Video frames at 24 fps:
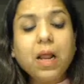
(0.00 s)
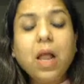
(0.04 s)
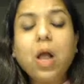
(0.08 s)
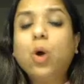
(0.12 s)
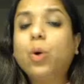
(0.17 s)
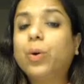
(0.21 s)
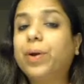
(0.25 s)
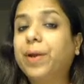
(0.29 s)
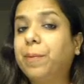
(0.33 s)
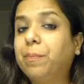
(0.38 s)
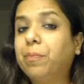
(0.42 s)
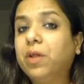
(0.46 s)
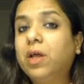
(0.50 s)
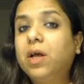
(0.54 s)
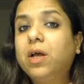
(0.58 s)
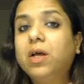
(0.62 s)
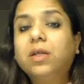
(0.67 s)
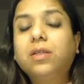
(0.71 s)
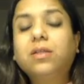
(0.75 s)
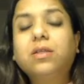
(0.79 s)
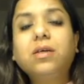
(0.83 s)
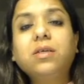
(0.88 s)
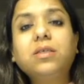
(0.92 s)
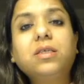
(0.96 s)
Okay,
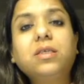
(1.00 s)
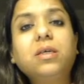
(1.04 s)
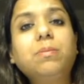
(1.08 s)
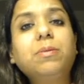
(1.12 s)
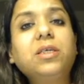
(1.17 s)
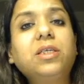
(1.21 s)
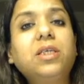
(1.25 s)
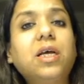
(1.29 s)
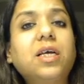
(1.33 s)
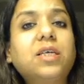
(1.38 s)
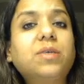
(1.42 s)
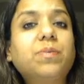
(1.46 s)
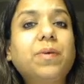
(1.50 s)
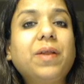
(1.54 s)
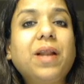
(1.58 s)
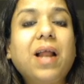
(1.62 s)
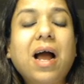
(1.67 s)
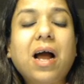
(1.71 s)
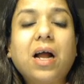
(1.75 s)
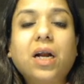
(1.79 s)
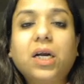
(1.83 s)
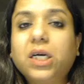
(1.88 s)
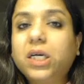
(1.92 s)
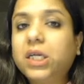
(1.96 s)
this image has been
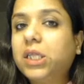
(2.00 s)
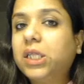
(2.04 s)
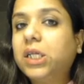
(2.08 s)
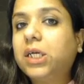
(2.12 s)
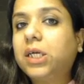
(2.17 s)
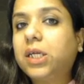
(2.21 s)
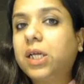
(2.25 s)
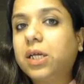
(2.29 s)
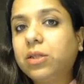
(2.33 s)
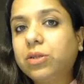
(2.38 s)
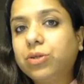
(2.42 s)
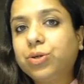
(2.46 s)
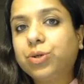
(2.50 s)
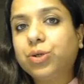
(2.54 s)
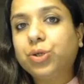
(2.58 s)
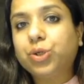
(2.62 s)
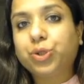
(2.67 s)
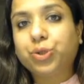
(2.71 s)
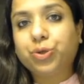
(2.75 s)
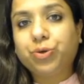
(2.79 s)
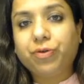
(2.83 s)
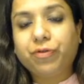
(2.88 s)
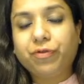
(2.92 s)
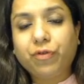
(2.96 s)
added in the 10th
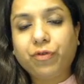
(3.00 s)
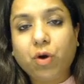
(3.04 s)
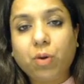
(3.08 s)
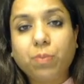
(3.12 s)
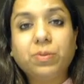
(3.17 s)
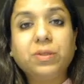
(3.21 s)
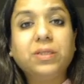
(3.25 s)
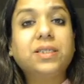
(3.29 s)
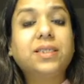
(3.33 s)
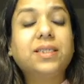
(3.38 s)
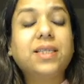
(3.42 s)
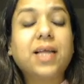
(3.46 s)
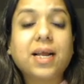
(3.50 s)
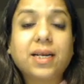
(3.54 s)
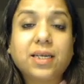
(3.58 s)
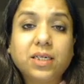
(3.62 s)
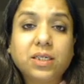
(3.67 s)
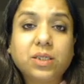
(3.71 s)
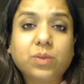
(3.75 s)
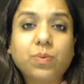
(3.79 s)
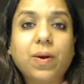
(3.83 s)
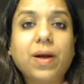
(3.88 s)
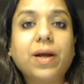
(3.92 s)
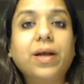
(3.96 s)
edition of Robins. That
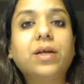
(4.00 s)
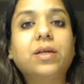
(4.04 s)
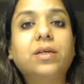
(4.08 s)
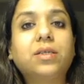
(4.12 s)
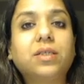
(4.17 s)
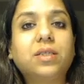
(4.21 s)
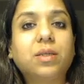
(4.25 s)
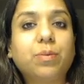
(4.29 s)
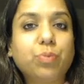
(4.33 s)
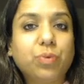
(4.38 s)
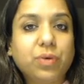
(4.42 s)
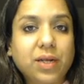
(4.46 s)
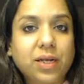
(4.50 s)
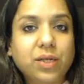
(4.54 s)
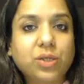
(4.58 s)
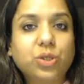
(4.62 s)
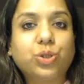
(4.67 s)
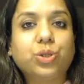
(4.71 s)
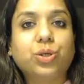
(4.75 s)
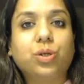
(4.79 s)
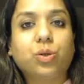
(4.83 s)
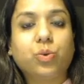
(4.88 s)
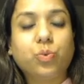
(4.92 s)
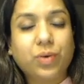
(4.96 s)
is why it is a
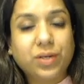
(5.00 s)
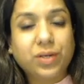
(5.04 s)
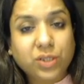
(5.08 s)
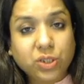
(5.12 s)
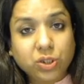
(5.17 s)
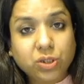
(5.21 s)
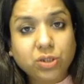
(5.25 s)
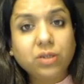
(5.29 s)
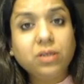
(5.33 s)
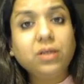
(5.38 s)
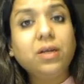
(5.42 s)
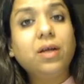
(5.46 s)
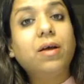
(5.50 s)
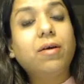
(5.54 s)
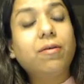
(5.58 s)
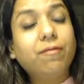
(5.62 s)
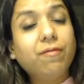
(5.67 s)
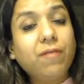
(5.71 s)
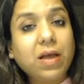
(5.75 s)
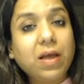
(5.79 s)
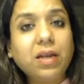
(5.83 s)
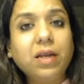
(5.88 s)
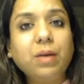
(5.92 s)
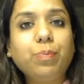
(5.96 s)
potential question.
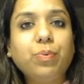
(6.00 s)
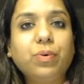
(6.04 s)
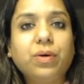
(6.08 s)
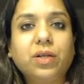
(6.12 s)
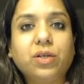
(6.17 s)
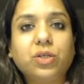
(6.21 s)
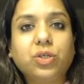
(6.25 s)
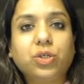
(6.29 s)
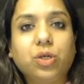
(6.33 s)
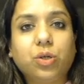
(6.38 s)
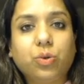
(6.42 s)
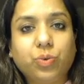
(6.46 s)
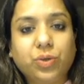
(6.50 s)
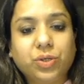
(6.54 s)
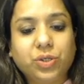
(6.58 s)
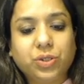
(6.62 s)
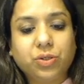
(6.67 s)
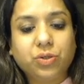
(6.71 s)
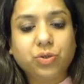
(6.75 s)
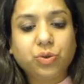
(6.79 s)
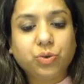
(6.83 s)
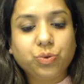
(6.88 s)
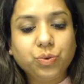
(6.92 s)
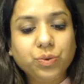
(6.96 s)
Very potential
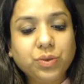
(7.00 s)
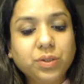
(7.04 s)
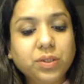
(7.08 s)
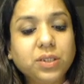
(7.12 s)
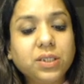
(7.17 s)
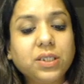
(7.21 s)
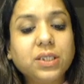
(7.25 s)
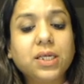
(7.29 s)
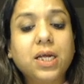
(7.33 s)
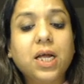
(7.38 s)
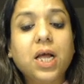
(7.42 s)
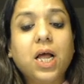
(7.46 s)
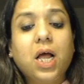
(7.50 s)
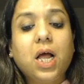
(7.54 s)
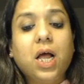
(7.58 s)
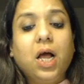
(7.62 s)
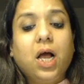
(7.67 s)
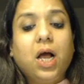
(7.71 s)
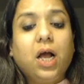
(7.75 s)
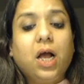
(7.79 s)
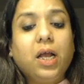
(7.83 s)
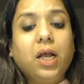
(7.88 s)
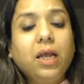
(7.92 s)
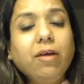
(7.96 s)
question, students.
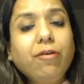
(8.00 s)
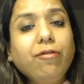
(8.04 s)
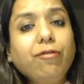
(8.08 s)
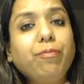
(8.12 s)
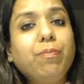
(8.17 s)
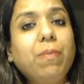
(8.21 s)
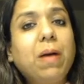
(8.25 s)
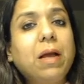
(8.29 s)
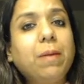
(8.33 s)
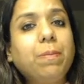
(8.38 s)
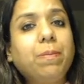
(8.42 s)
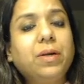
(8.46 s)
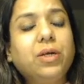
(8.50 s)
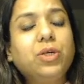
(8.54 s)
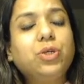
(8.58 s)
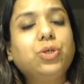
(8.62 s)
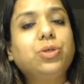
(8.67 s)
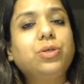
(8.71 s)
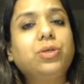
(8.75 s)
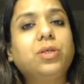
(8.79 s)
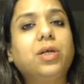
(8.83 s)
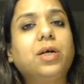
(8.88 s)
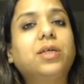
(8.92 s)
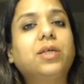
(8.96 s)
If my
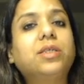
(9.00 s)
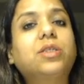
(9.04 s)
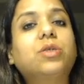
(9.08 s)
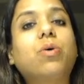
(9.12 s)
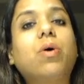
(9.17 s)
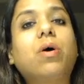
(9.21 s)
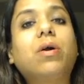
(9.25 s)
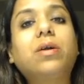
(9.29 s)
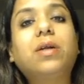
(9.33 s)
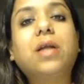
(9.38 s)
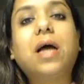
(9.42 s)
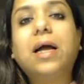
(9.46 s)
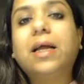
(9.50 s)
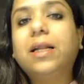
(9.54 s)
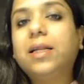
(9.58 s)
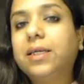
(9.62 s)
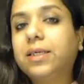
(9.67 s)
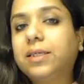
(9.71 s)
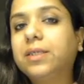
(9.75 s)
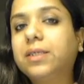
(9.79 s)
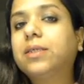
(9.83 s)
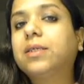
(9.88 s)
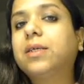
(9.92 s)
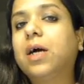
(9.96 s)
patient has got
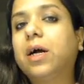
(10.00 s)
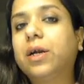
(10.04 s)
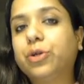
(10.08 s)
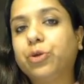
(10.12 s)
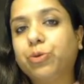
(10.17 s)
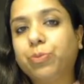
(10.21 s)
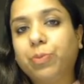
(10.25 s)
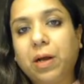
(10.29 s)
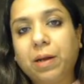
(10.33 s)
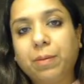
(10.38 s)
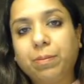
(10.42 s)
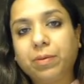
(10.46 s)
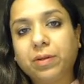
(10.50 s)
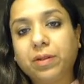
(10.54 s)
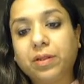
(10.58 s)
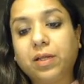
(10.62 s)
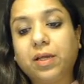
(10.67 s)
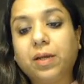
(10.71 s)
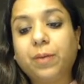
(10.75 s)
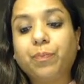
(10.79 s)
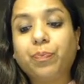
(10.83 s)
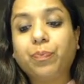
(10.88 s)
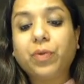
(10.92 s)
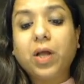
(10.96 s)
dilated
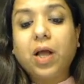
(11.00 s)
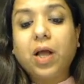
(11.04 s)
cardiomyopathy